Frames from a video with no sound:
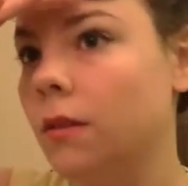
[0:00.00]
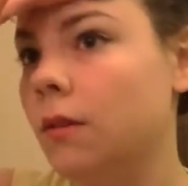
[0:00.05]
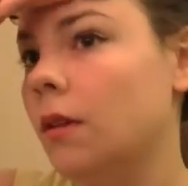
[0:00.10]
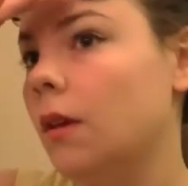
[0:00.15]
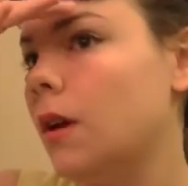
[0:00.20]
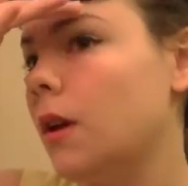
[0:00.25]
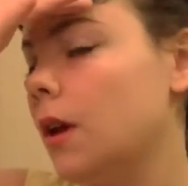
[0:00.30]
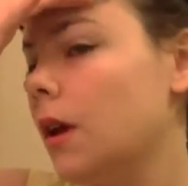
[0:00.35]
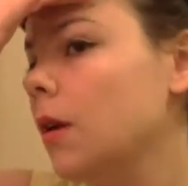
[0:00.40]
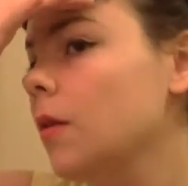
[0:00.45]

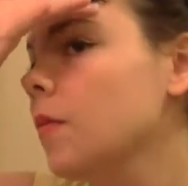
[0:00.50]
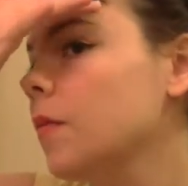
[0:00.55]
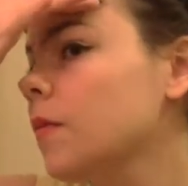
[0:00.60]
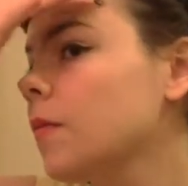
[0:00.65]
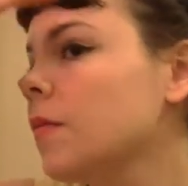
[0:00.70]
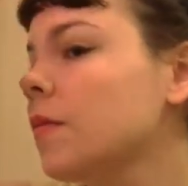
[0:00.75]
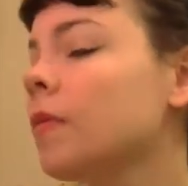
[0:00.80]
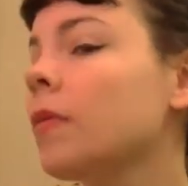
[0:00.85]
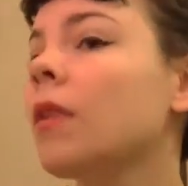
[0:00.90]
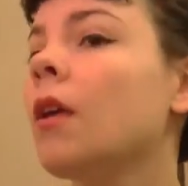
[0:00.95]
There you go.
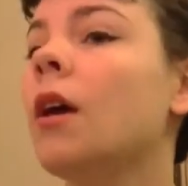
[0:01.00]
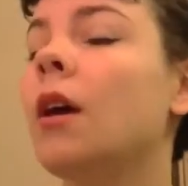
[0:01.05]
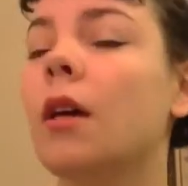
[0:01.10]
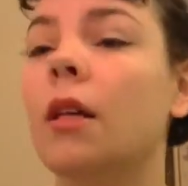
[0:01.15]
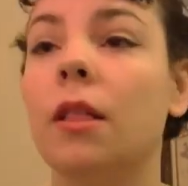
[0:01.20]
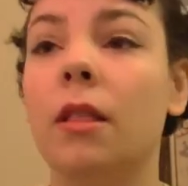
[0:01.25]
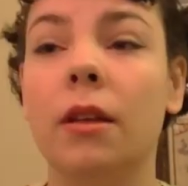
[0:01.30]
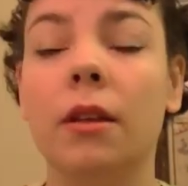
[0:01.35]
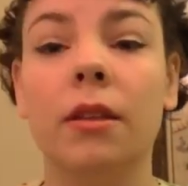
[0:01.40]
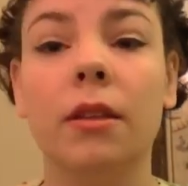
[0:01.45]

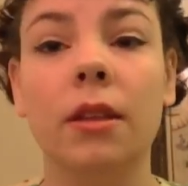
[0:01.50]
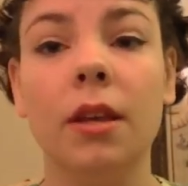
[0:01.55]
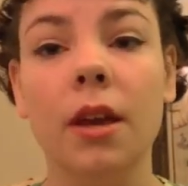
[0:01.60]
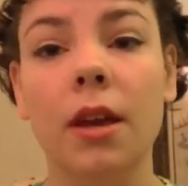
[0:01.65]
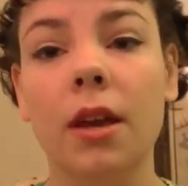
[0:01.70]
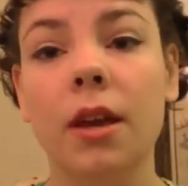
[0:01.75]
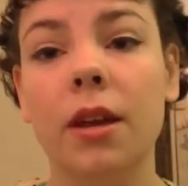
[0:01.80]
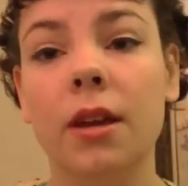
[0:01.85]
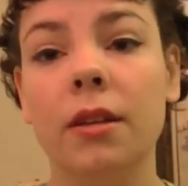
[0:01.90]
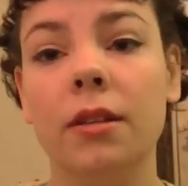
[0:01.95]
This
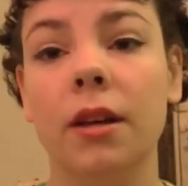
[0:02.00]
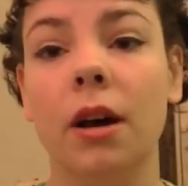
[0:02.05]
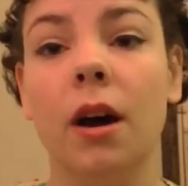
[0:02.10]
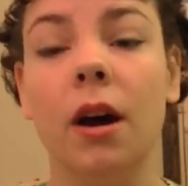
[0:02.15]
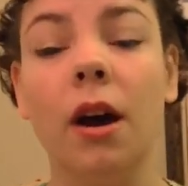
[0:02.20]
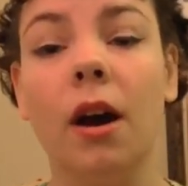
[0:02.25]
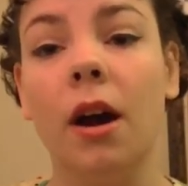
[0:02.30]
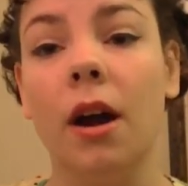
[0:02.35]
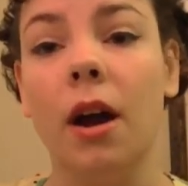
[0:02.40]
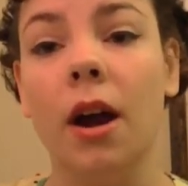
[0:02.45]
is
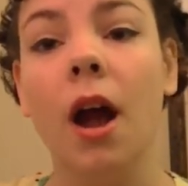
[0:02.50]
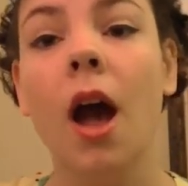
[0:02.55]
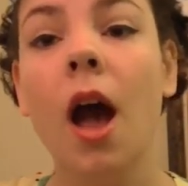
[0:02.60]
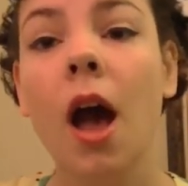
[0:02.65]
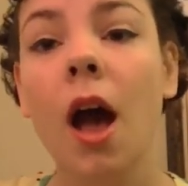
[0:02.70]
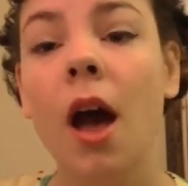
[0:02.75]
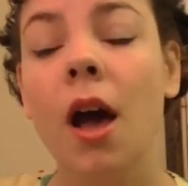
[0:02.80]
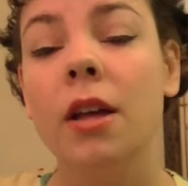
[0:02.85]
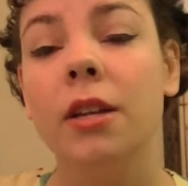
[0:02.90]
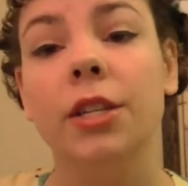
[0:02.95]
our
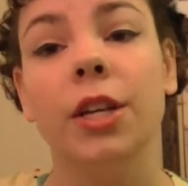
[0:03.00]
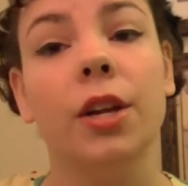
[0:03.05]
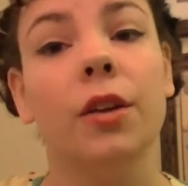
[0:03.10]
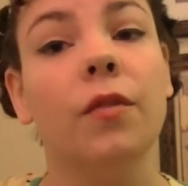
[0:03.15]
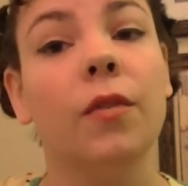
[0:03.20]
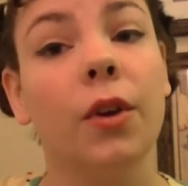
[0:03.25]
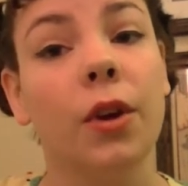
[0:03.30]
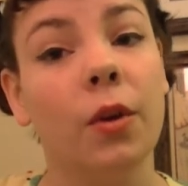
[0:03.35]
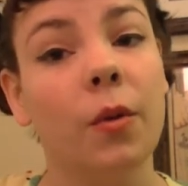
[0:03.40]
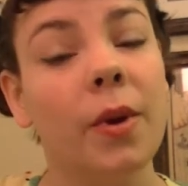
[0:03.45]

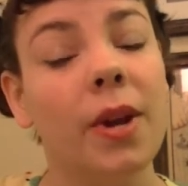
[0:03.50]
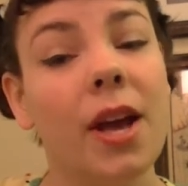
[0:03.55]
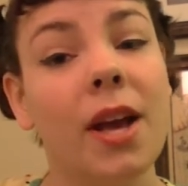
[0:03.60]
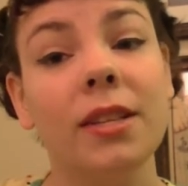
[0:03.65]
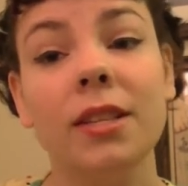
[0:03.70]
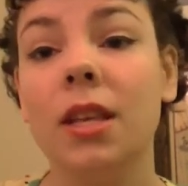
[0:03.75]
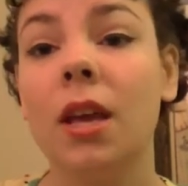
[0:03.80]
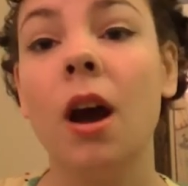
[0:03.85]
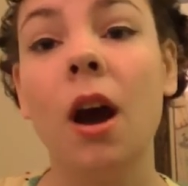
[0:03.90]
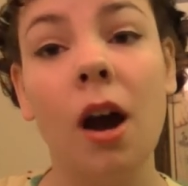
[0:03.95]
Ginnifer Goodwin
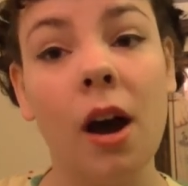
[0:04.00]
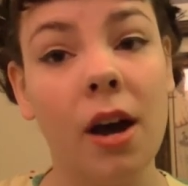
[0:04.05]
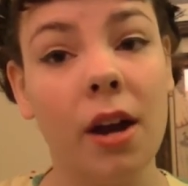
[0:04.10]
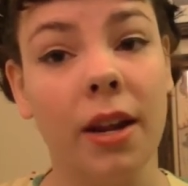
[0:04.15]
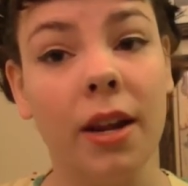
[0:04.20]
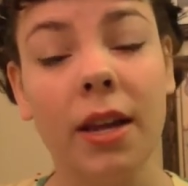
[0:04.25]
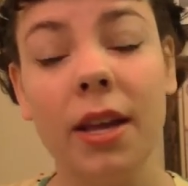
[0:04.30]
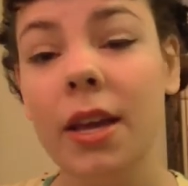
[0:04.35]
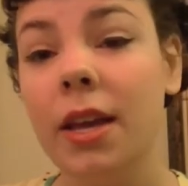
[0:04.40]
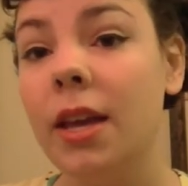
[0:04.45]
as
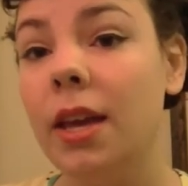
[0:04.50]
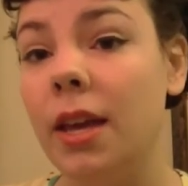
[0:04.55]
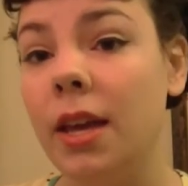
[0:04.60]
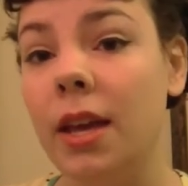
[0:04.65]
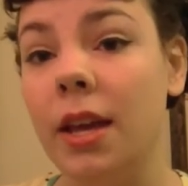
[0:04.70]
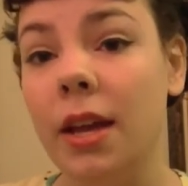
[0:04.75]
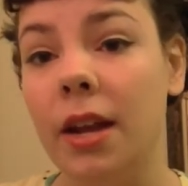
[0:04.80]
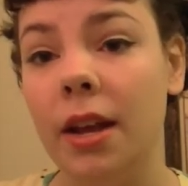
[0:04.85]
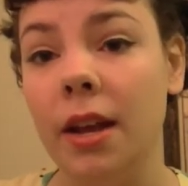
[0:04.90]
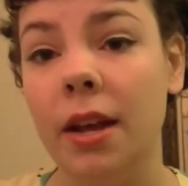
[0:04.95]
Connie
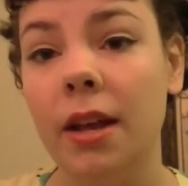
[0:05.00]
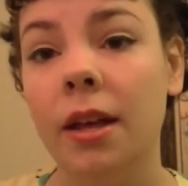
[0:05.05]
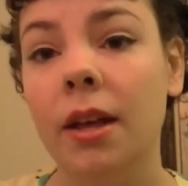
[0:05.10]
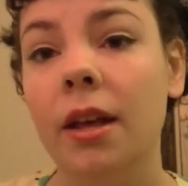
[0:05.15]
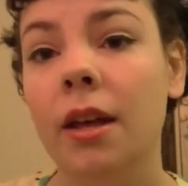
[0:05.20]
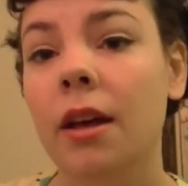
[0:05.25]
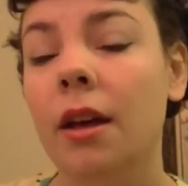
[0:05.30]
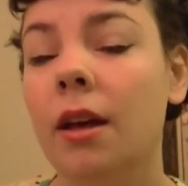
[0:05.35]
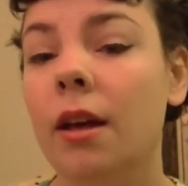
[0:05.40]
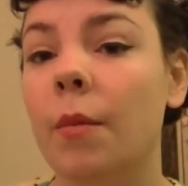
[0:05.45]
in
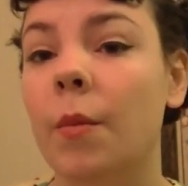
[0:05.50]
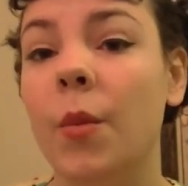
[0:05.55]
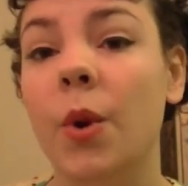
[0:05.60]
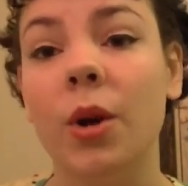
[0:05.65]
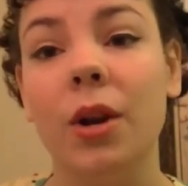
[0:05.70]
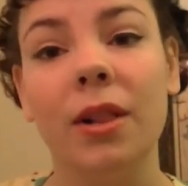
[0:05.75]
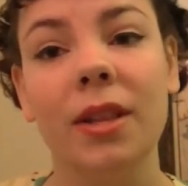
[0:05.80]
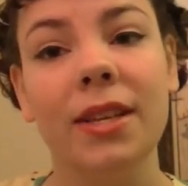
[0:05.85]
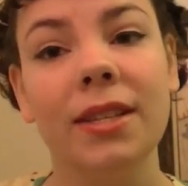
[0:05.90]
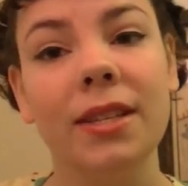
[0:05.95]

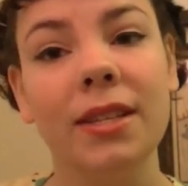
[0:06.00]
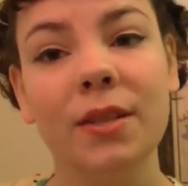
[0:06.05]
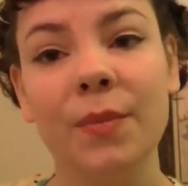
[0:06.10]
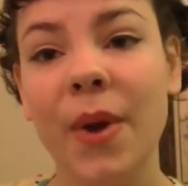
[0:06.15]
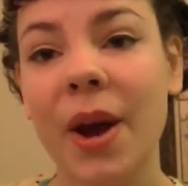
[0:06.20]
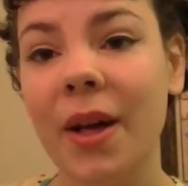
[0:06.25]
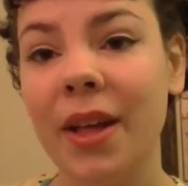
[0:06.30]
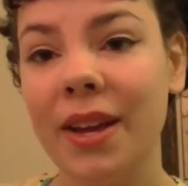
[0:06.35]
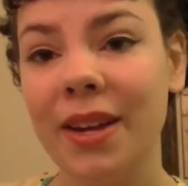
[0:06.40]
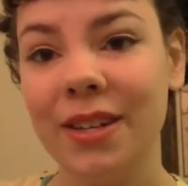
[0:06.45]
Mona Lisa
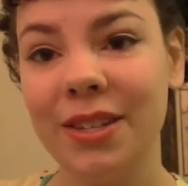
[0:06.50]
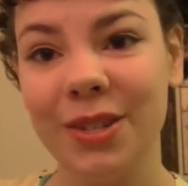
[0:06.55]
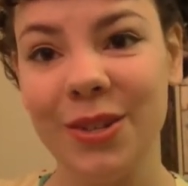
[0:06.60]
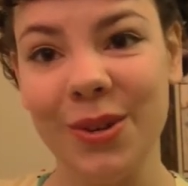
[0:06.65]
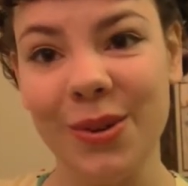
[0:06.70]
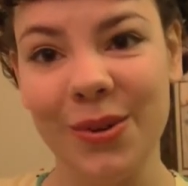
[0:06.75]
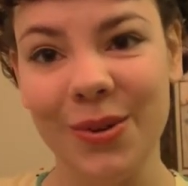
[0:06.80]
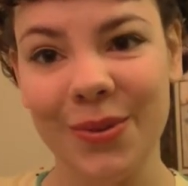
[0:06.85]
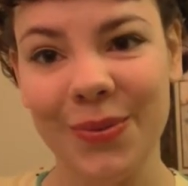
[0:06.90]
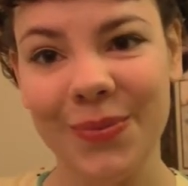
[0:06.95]
Smile
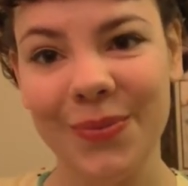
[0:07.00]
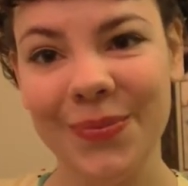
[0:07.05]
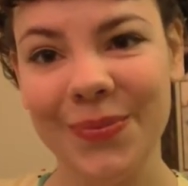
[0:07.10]
Hairdo.